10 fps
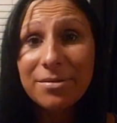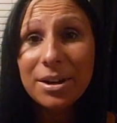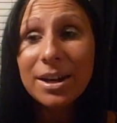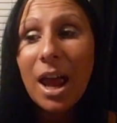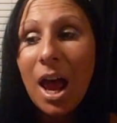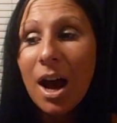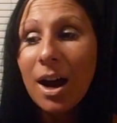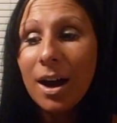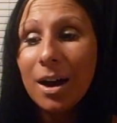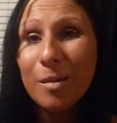different,
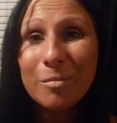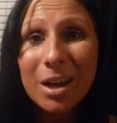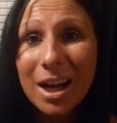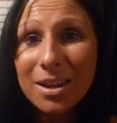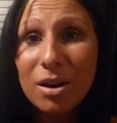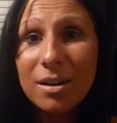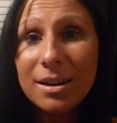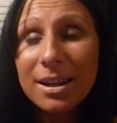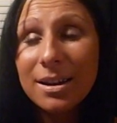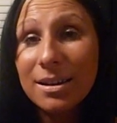kind of
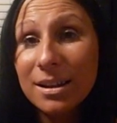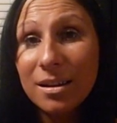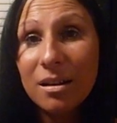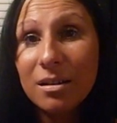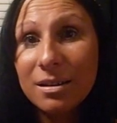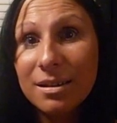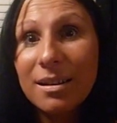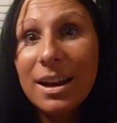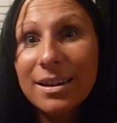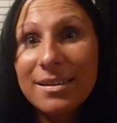along the
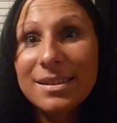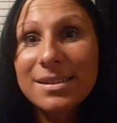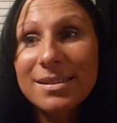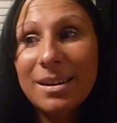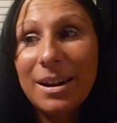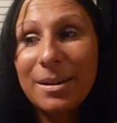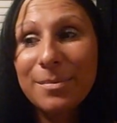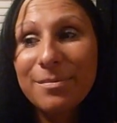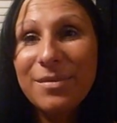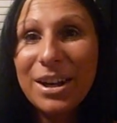line of this
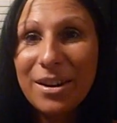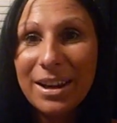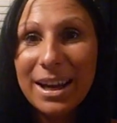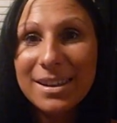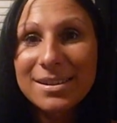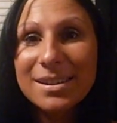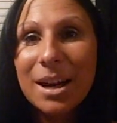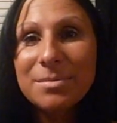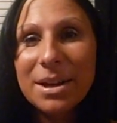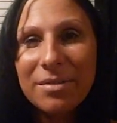video, I guess,
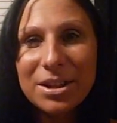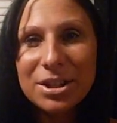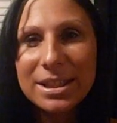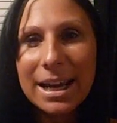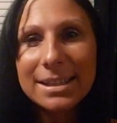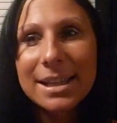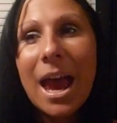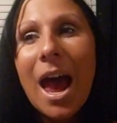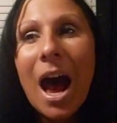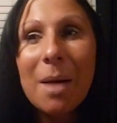definitely just ask.
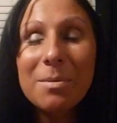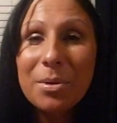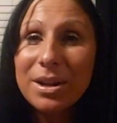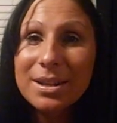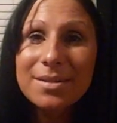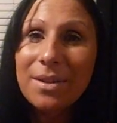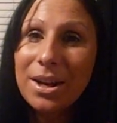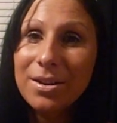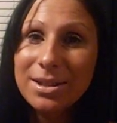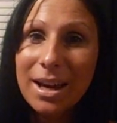I've been putting this
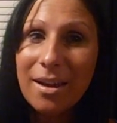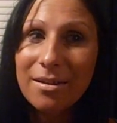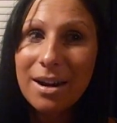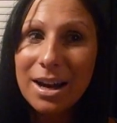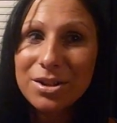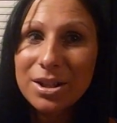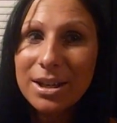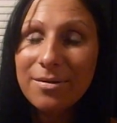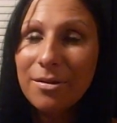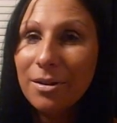video together
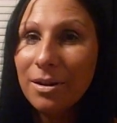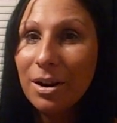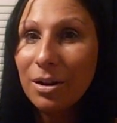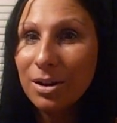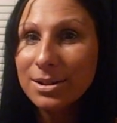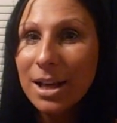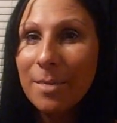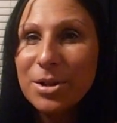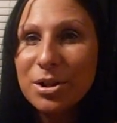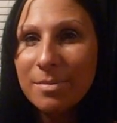actually for a long
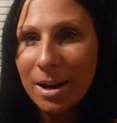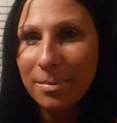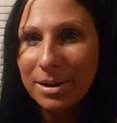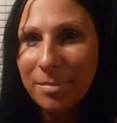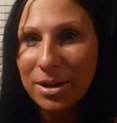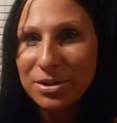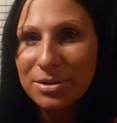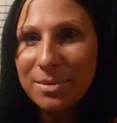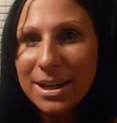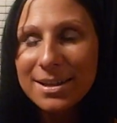time. It should be up in about
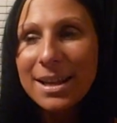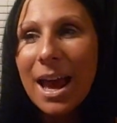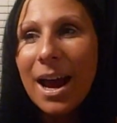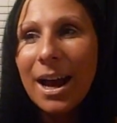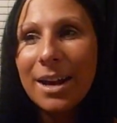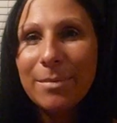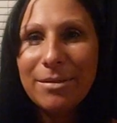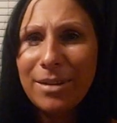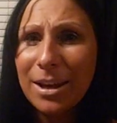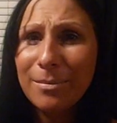2 weeks. I have
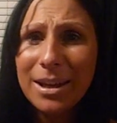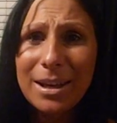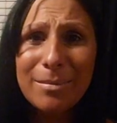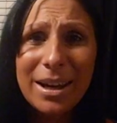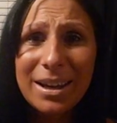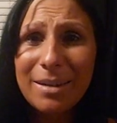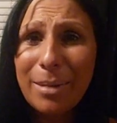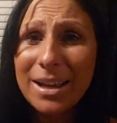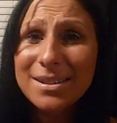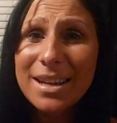my family, my
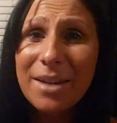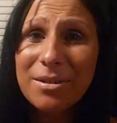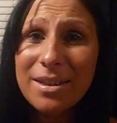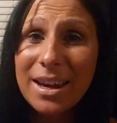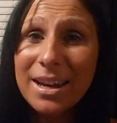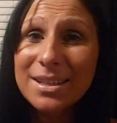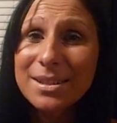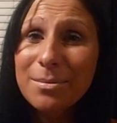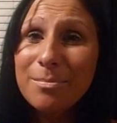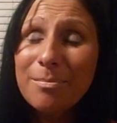pets, and everything, and
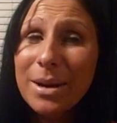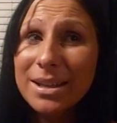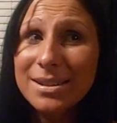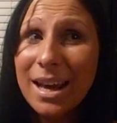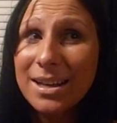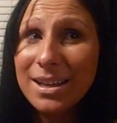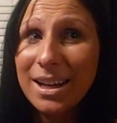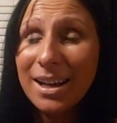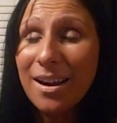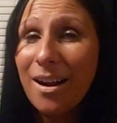it's the biggest
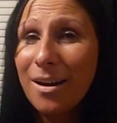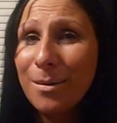editing